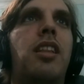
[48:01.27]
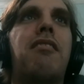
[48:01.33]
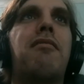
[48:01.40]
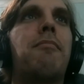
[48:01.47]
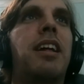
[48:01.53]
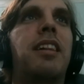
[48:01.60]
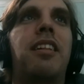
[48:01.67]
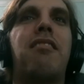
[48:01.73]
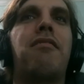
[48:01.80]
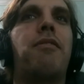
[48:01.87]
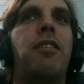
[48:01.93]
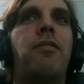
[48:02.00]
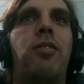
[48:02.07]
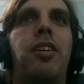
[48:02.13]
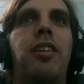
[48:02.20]
This is my least
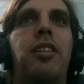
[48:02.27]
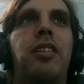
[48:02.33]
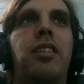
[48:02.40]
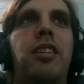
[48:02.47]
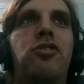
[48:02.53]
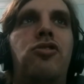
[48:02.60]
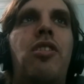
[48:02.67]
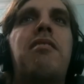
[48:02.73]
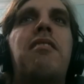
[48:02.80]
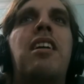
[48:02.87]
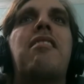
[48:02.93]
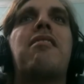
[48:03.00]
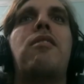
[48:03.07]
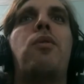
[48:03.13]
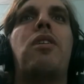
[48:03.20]
favorite. Just
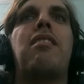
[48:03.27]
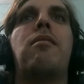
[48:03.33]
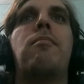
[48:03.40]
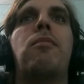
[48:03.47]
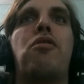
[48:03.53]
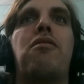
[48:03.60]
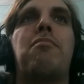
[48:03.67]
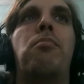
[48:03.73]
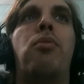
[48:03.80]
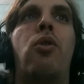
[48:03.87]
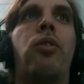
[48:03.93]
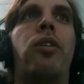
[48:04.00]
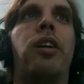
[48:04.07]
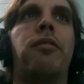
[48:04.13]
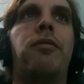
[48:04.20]
because it was the most
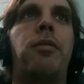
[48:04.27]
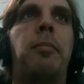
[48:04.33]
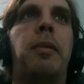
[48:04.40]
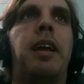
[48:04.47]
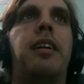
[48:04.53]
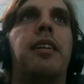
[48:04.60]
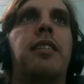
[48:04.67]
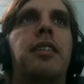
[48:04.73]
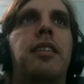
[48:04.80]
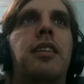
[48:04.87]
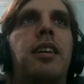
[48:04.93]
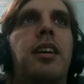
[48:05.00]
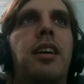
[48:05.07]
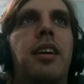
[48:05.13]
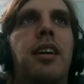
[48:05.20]
boring for me.
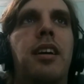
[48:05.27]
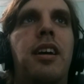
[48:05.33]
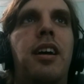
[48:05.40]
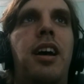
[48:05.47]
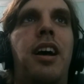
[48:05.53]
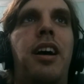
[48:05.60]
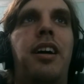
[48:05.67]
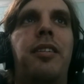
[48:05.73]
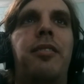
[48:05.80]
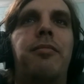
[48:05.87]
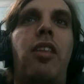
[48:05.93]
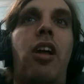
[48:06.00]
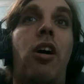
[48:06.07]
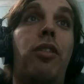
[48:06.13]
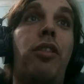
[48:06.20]

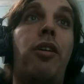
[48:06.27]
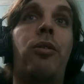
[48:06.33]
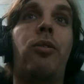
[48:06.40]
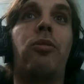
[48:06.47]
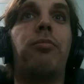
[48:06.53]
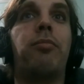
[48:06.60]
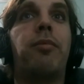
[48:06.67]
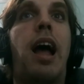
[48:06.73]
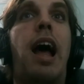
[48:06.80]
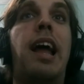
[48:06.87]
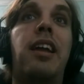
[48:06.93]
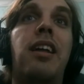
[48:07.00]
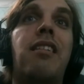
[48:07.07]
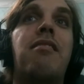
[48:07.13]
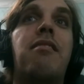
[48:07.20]
Although
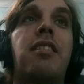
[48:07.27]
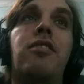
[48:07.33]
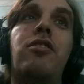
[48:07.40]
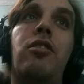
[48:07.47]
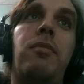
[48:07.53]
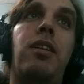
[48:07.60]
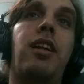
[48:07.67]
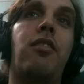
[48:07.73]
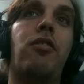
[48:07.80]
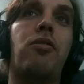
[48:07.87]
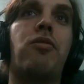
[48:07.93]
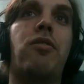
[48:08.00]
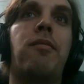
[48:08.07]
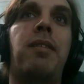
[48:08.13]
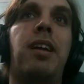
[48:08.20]
I can see Terminator
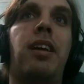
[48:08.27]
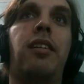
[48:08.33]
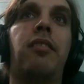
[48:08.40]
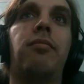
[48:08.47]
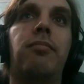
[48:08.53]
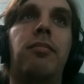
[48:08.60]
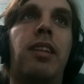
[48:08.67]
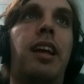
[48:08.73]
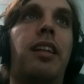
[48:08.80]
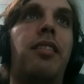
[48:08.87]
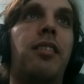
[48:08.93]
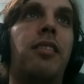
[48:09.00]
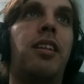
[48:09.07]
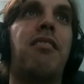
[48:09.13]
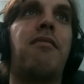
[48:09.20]
3 being
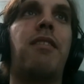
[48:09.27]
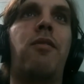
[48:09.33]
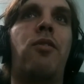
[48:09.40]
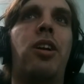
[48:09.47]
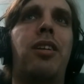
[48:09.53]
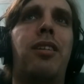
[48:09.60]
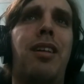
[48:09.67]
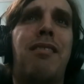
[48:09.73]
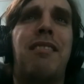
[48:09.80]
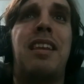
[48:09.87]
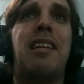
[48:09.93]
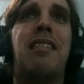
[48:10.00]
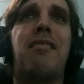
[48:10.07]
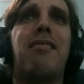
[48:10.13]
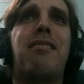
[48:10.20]
like the least favorite because
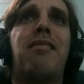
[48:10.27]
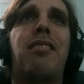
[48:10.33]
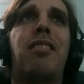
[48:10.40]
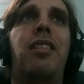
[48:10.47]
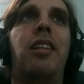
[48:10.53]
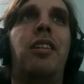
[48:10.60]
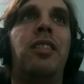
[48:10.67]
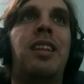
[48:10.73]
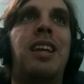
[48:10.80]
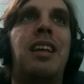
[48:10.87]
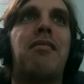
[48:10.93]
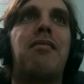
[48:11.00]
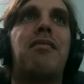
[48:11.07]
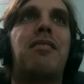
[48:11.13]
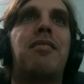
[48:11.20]
it is the
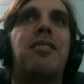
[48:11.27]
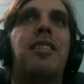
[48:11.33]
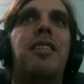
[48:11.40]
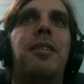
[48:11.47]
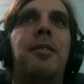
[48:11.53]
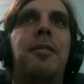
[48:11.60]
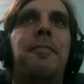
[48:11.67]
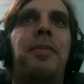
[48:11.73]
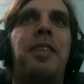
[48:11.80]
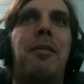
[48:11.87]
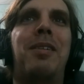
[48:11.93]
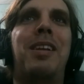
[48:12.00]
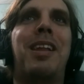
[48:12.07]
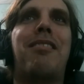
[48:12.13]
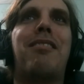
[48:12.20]
least.
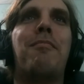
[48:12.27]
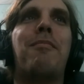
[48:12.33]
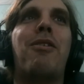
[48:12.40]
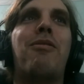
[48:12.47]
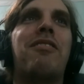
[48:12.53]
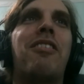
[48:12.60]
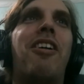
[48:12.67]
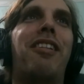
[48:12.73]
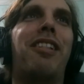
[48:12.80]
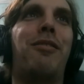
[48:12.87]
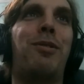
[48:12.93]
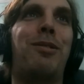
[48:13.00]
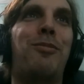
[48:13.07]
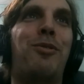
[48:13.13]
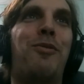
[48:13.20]
I mean, it's the most
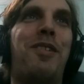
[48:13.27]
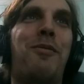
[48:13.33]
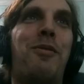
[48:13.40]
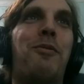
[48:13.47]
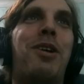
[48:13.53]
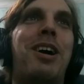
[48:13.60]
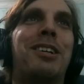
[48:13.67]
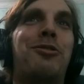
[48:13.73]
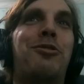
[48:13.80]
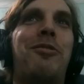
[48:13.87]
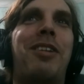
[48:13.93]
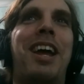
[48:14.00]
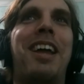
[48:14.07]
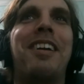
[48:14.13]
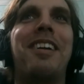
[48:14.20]
Hollywood movie we watched,
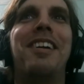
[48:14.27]
right?